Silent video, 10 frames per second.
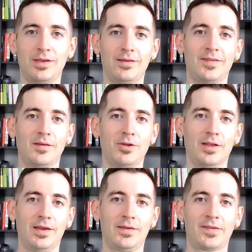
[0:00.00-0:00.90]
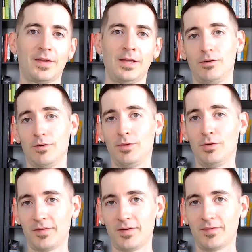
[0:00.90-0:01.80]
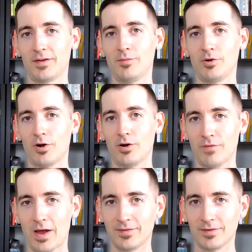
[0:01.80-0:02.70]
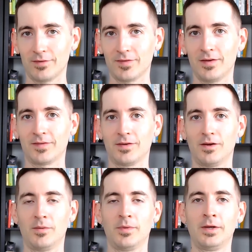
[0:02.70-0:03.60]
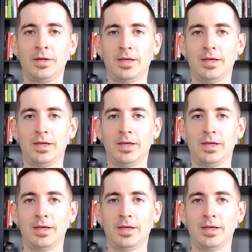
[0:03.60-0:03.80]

It stimulates your immune system, your cardiovascular system,